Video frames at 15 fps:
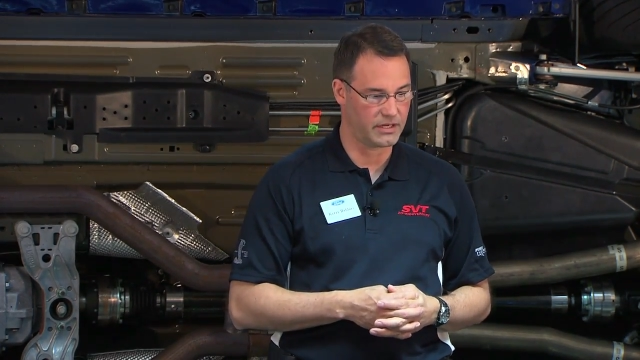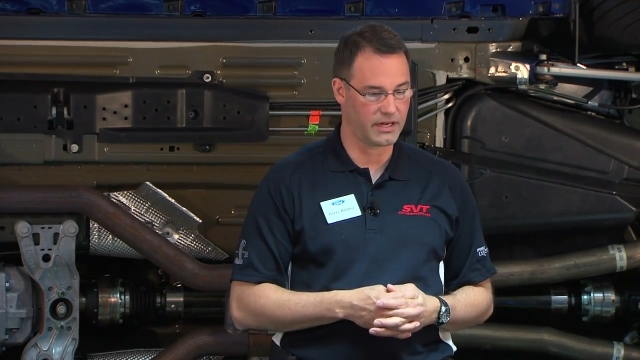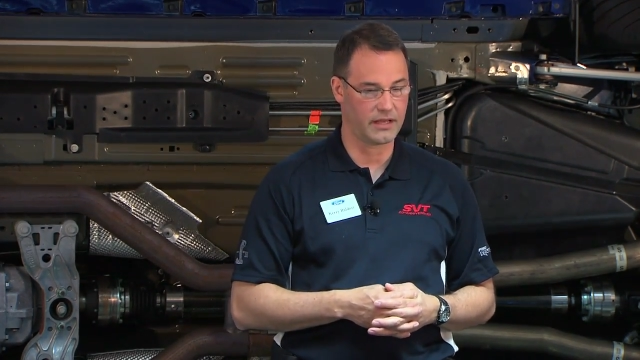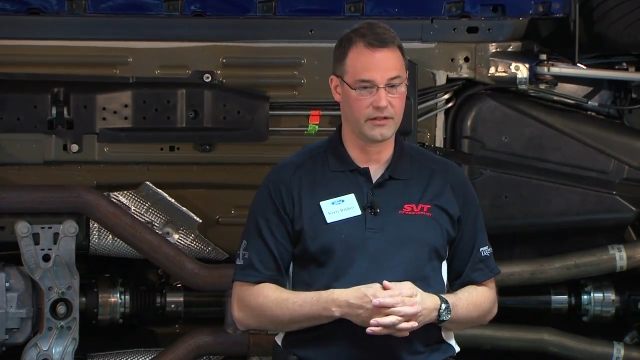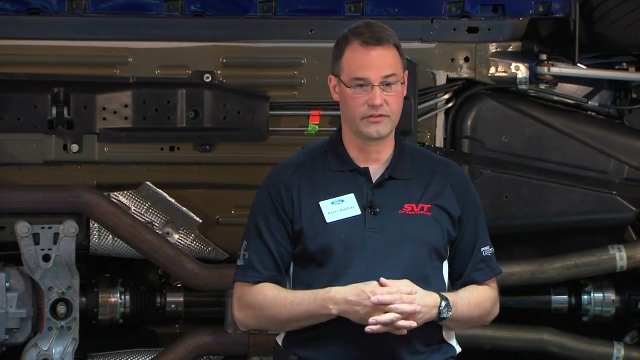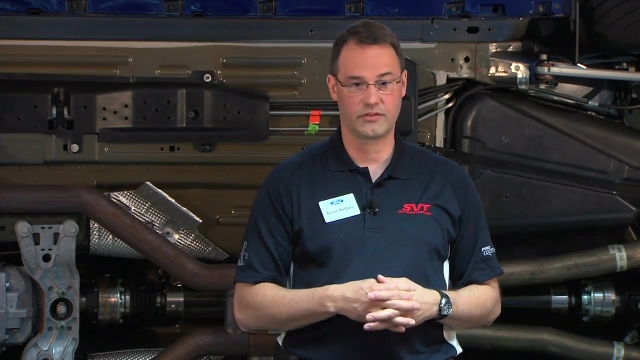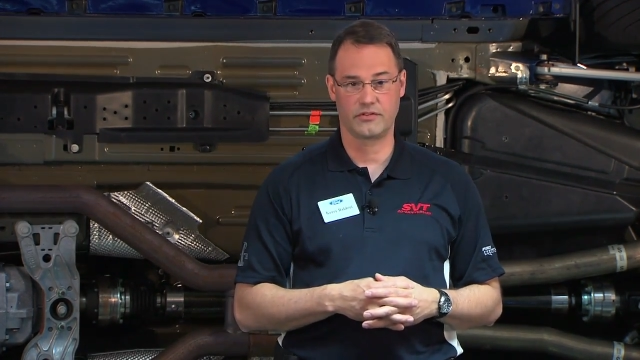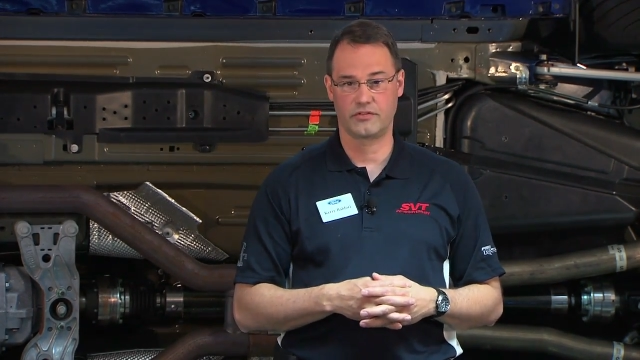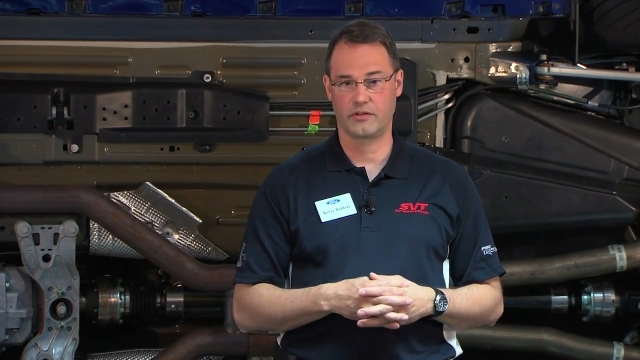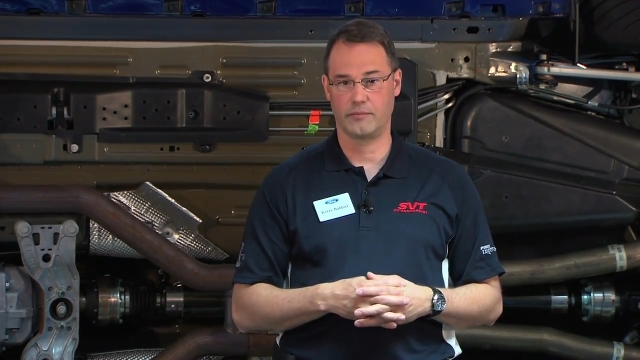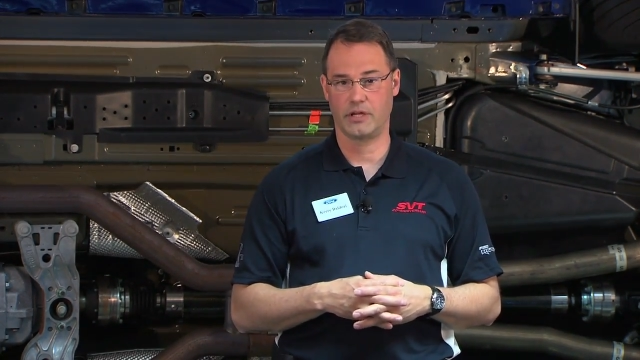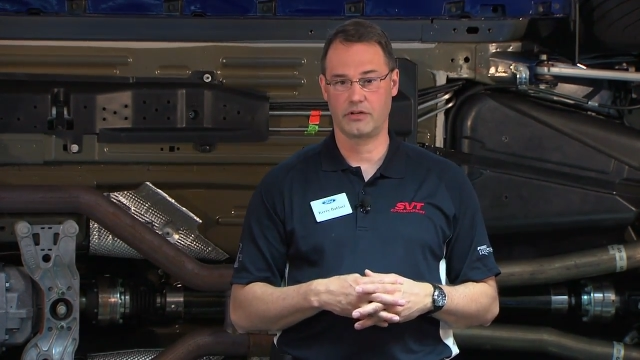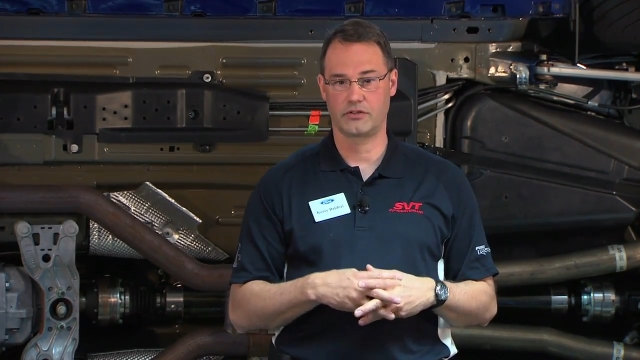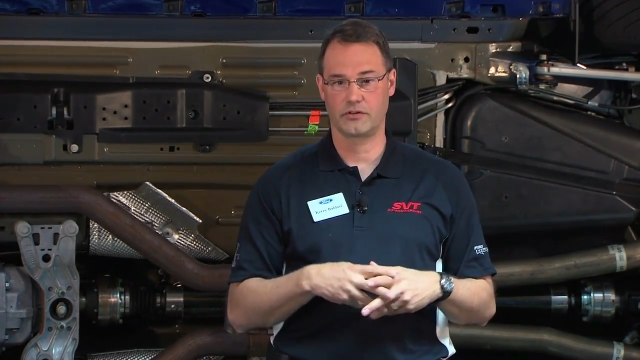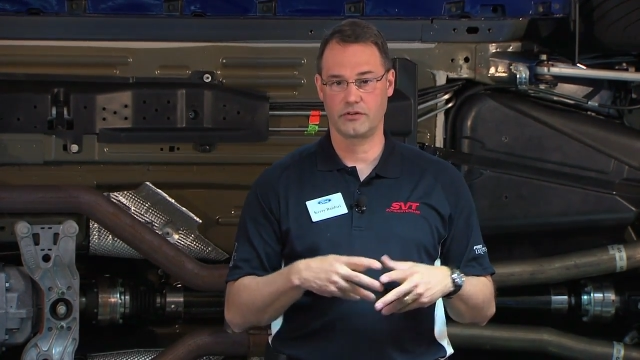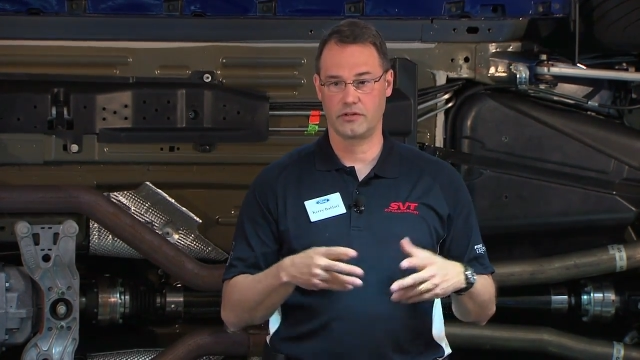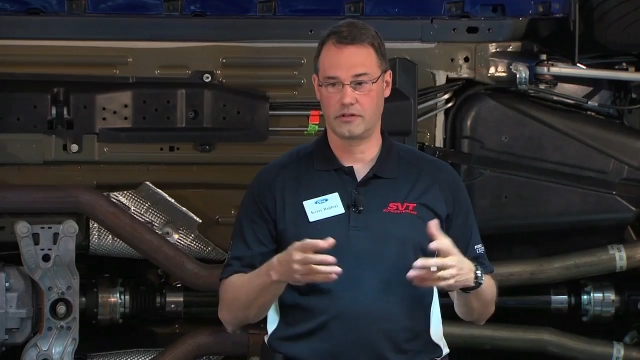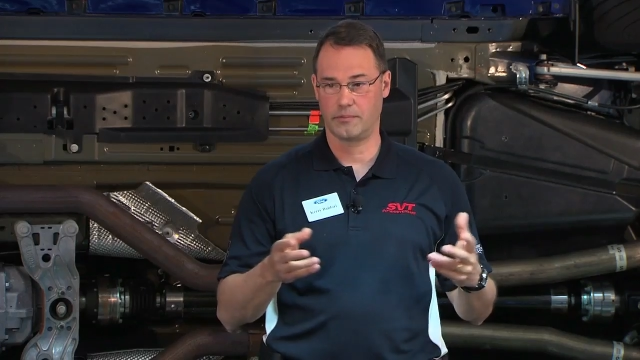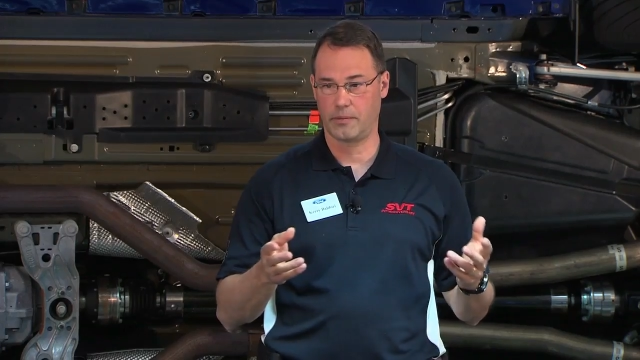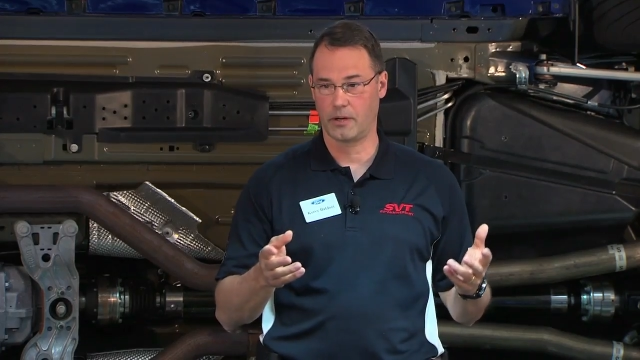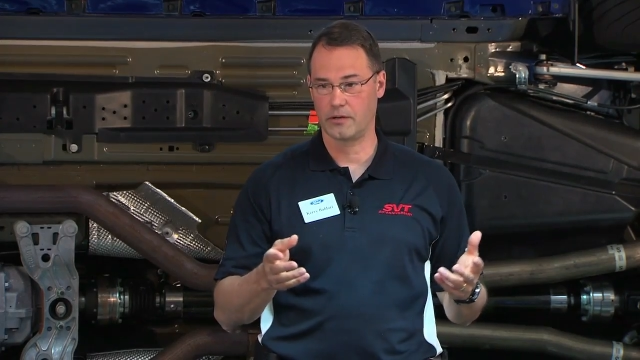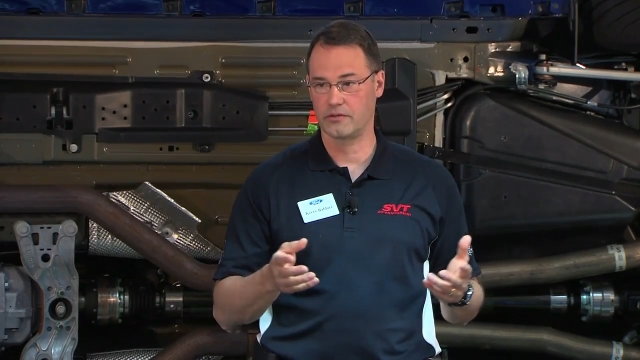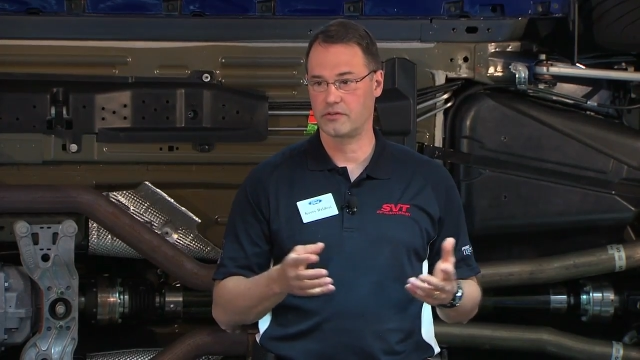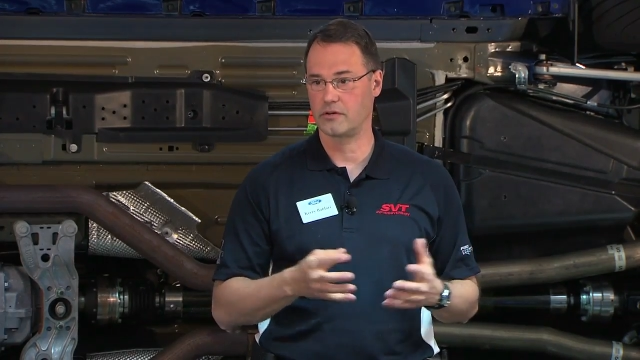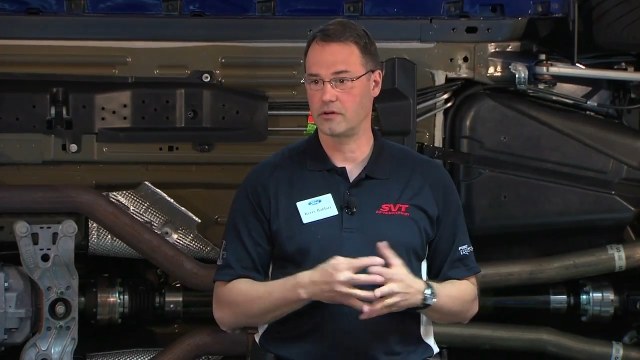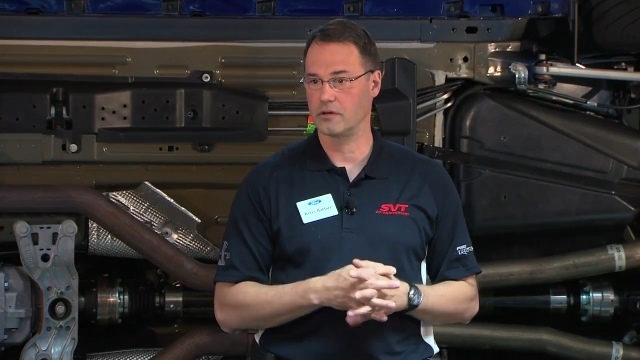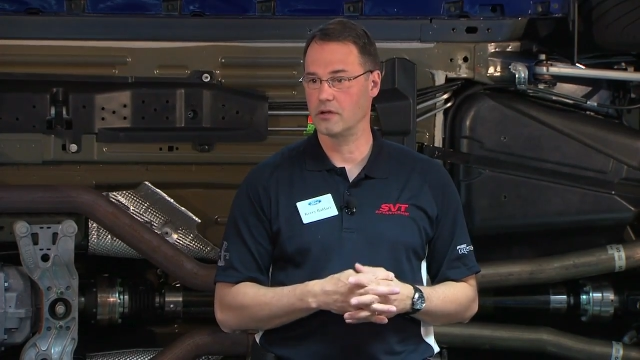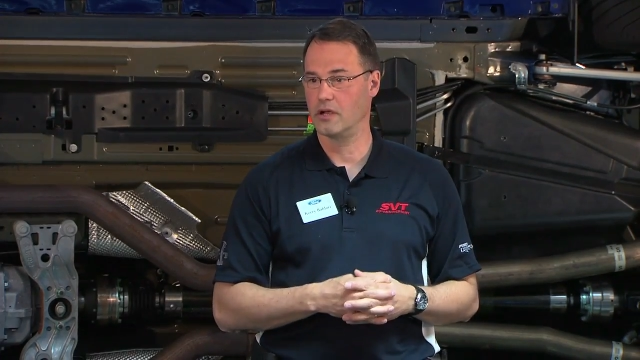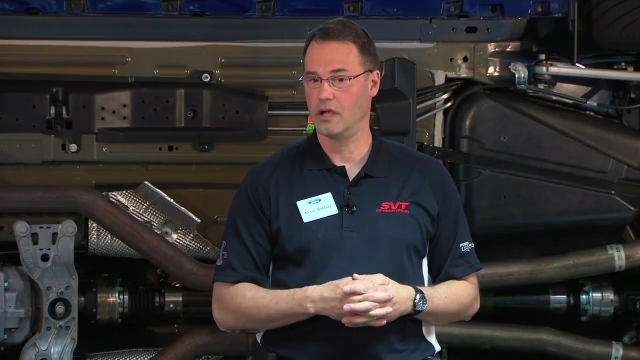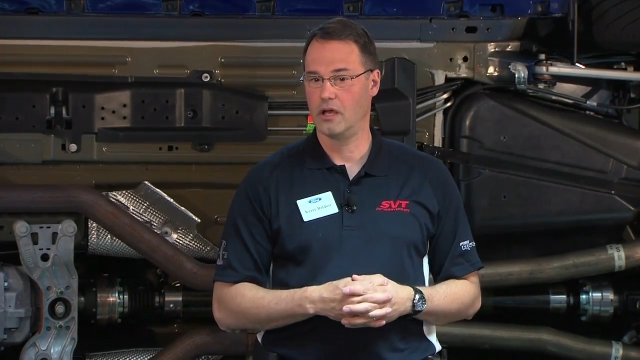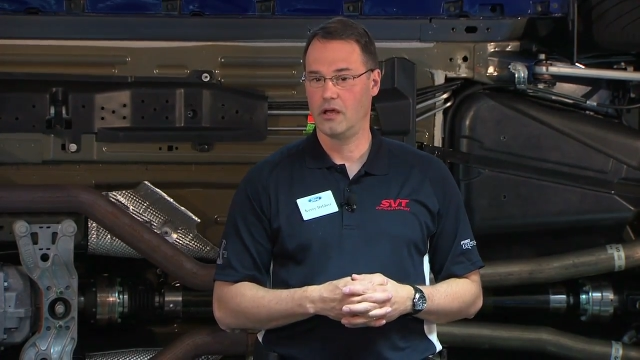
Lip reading: analysis to make sure that the parts are